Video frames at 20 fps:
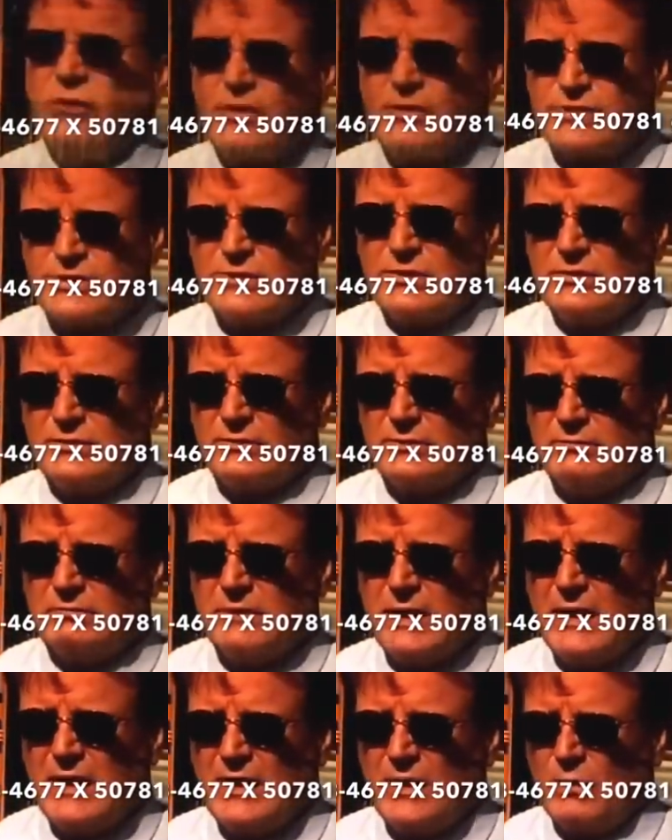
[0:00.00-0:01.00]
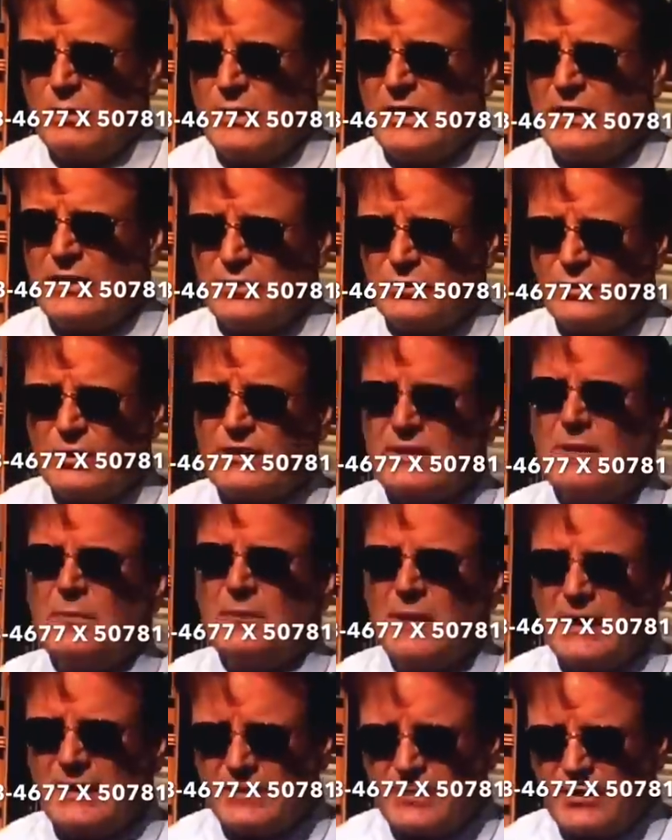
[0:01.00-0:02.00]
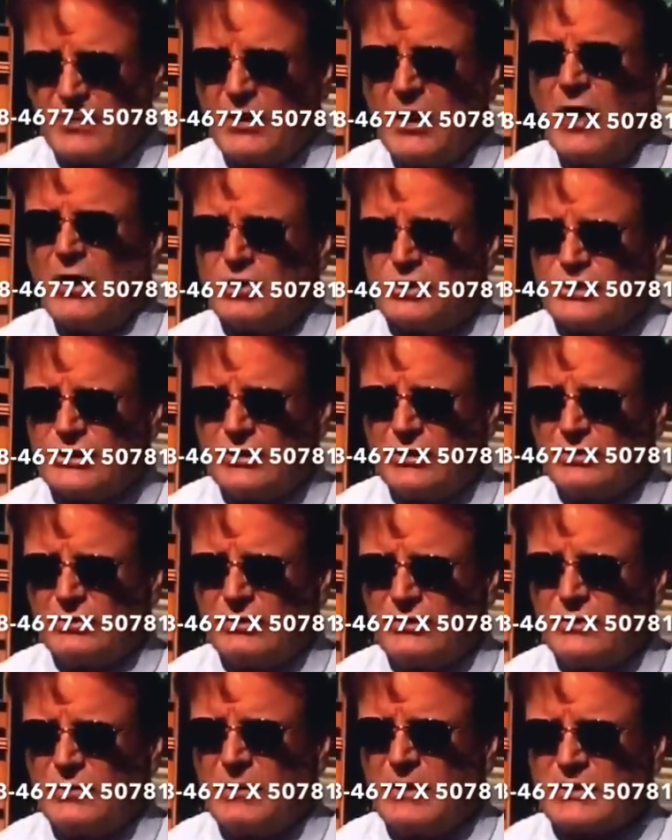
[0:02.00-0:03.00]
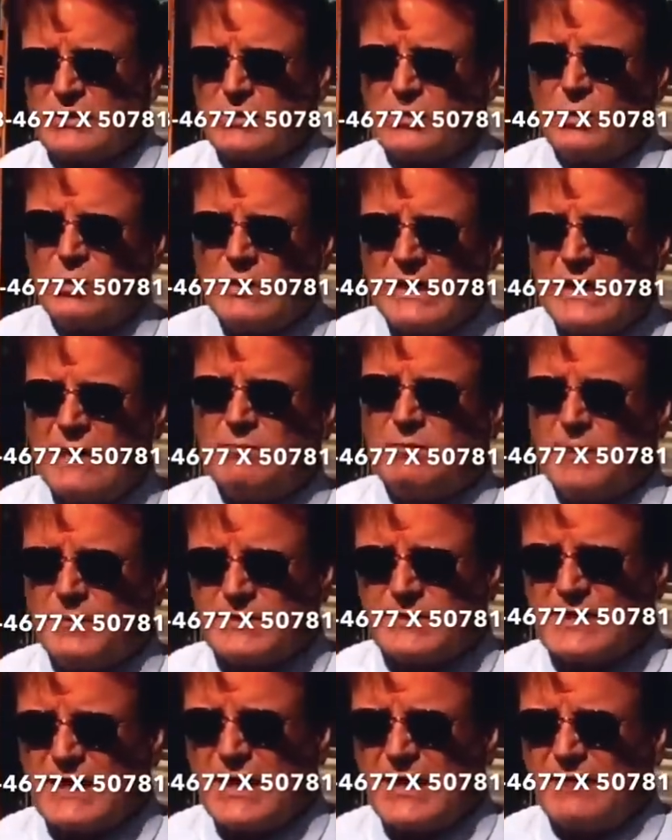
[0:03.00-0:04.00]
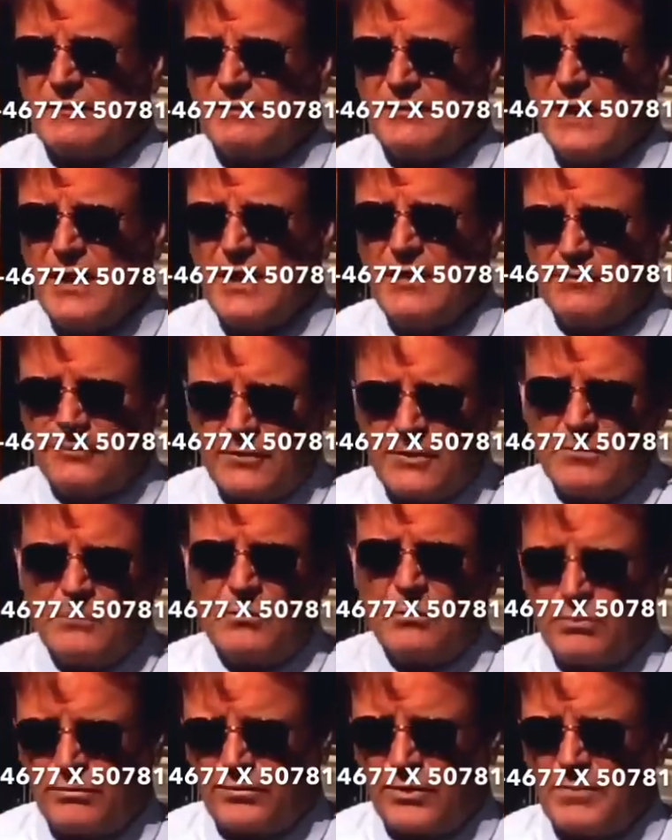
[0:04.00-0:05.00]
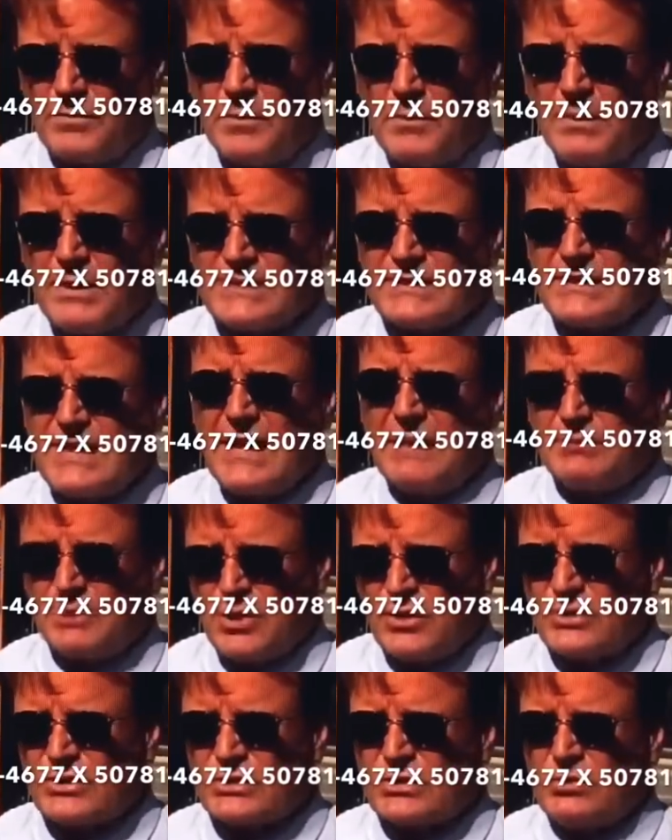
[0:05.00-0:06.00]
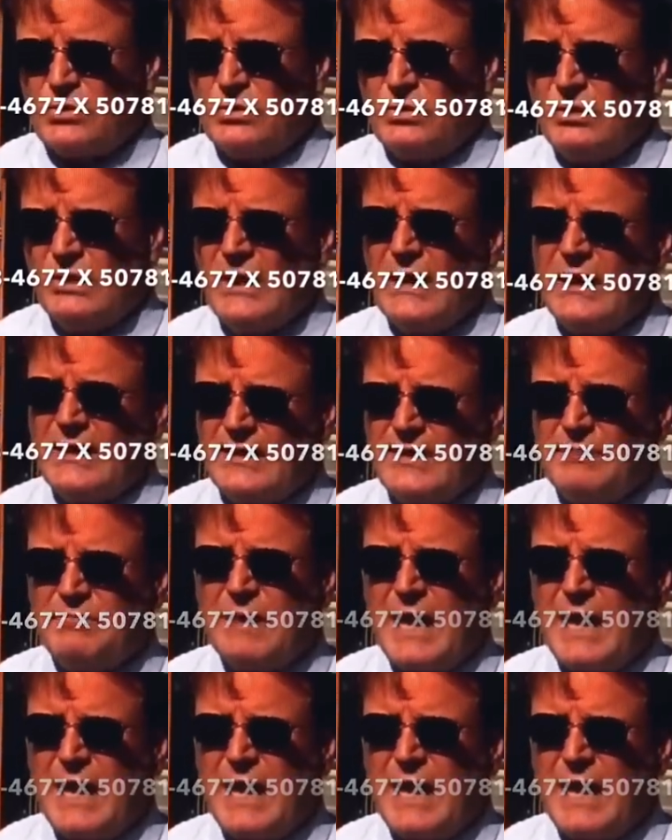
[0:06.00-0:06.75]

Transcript: are our children, and we need to treat them like they're our children to make sure that we keep them safe from, from the bus stop to the school and then